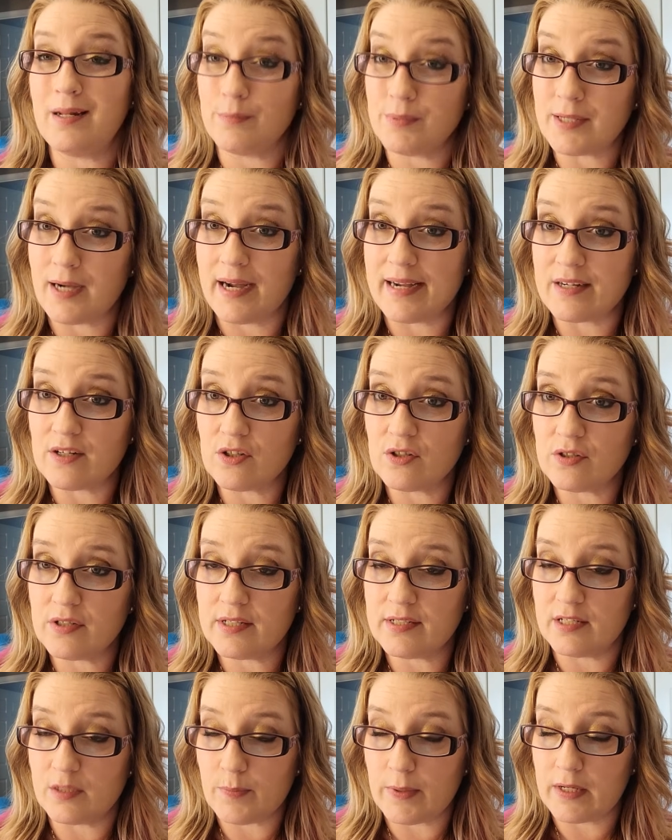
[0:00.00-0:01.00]
and I'm tired
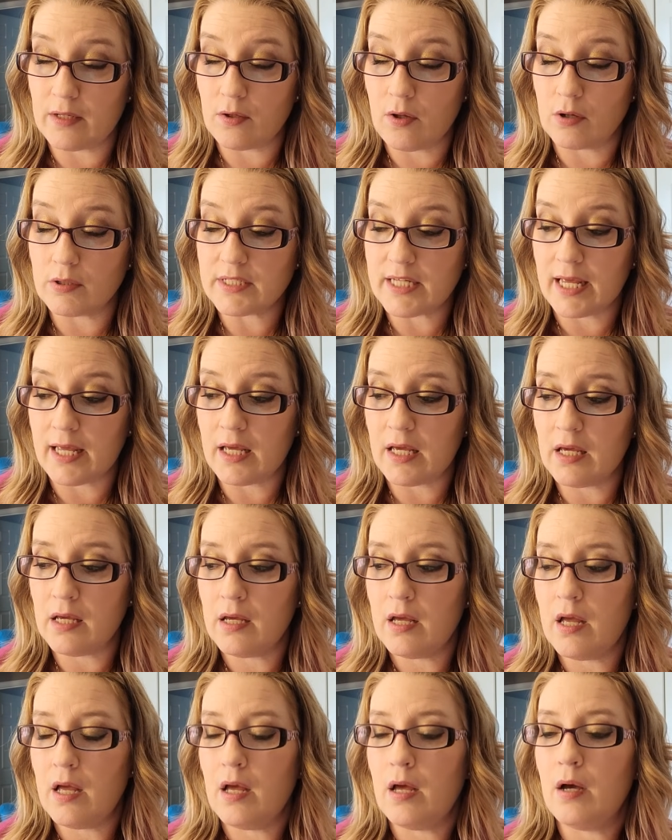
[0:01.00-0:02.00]
because it's been a long
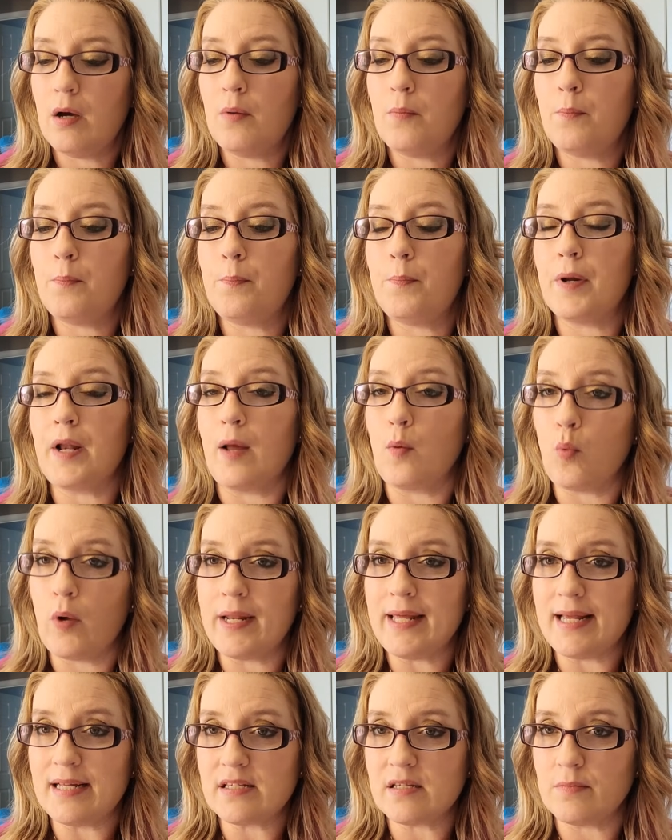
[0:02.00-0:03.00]
day, but I
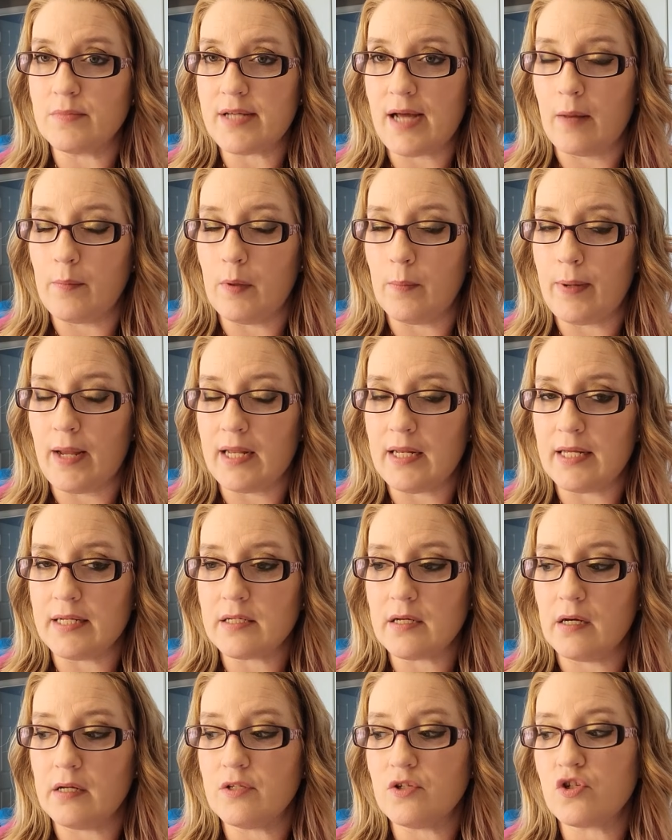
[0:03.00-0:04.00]
want to get some diamond
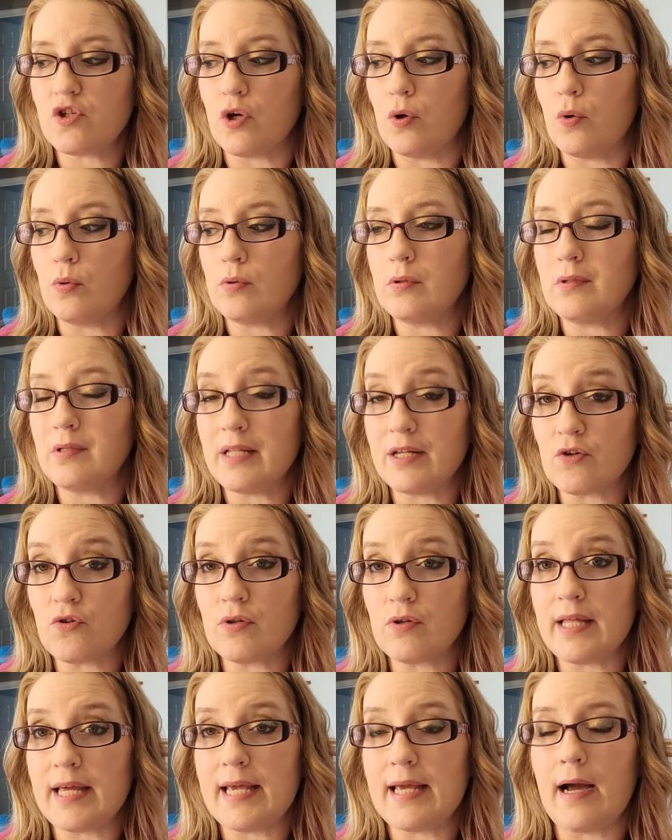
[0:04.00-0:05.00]
painting done. So
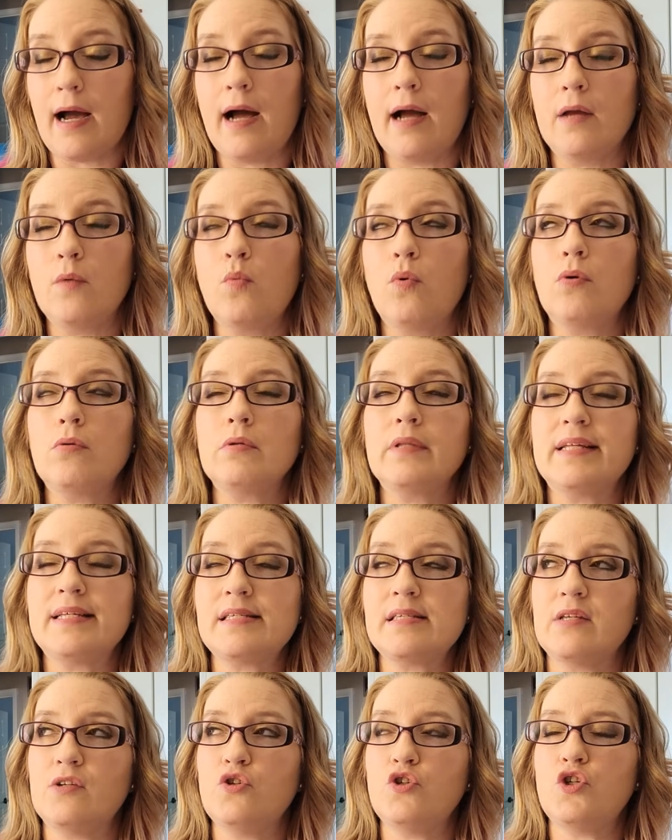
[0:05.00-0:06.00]
literally, I will
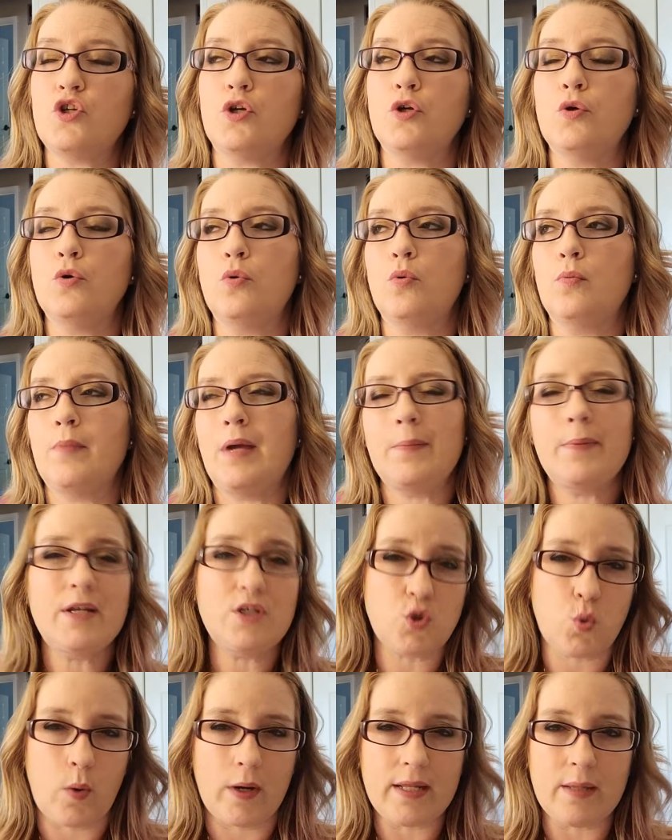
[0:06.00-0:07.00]
listen to
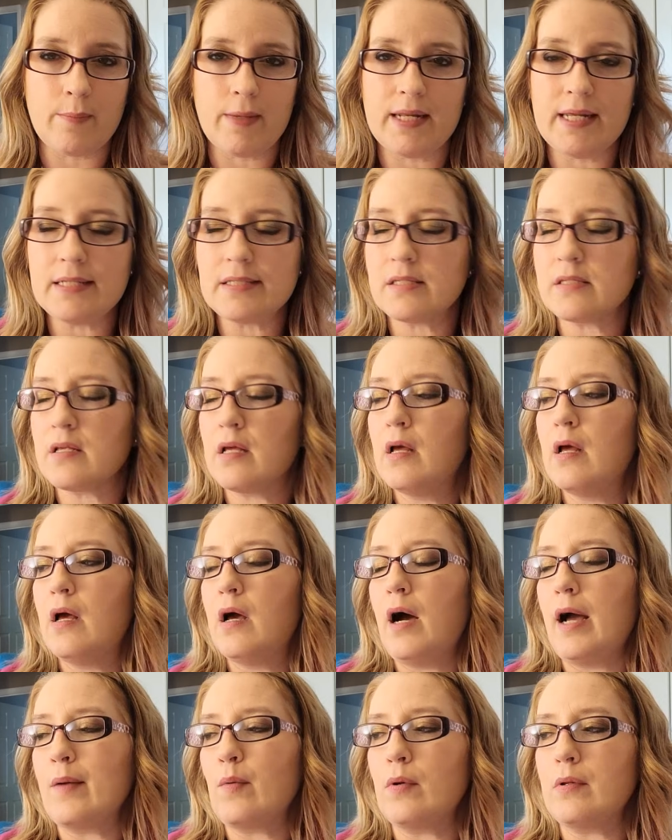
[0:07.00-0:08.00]
maybe 20 minutes.
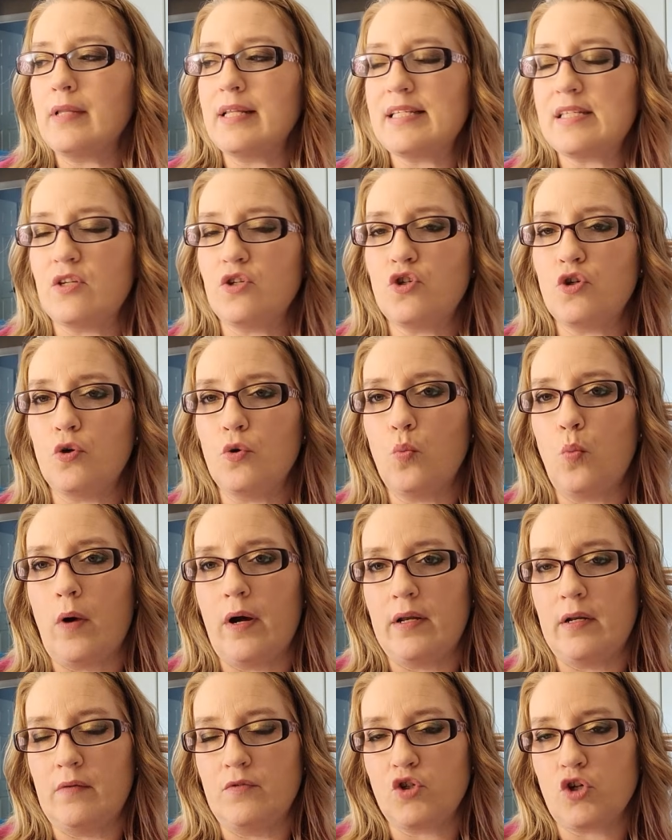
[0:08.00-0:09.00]
I will listen to
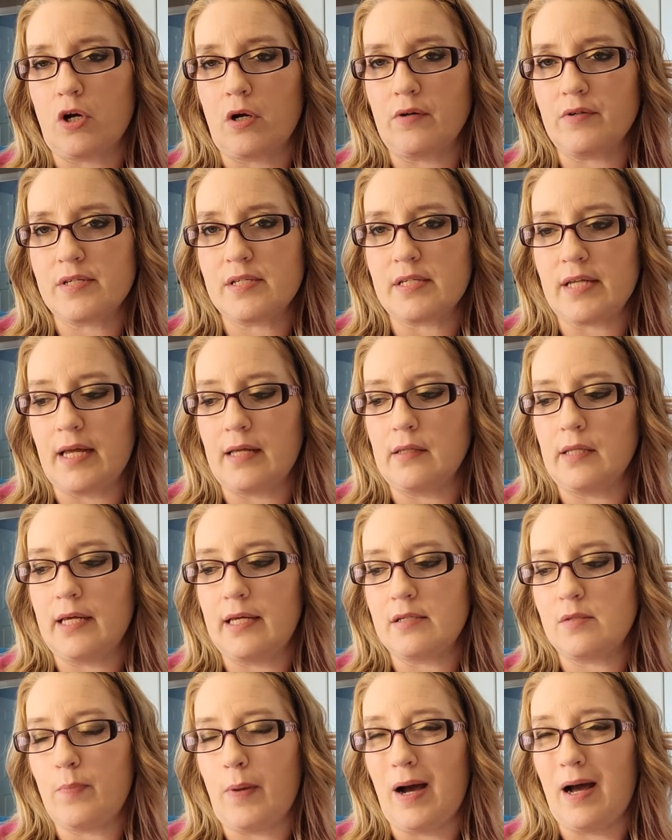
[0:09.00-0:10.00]
one of Charles
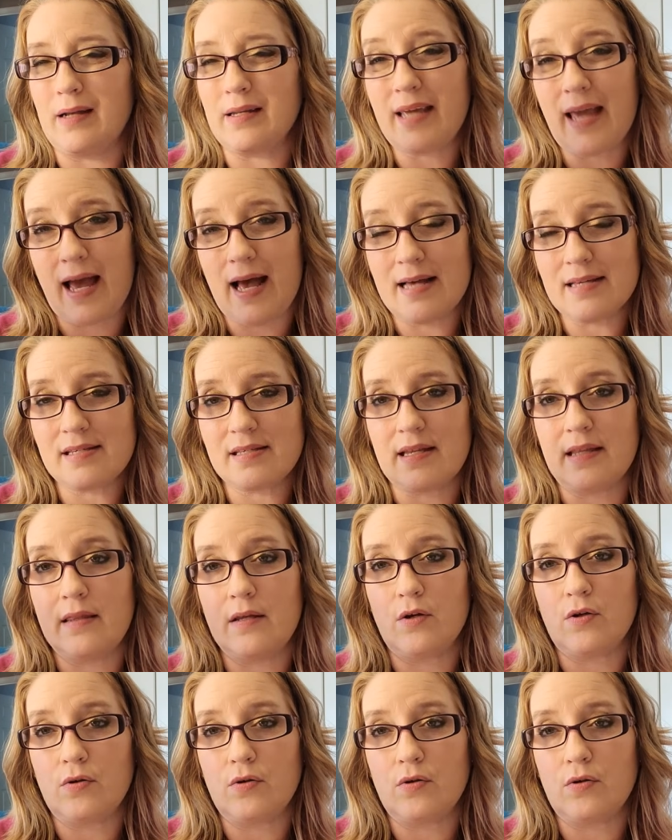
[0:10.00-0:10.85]
Stanley's podcasts,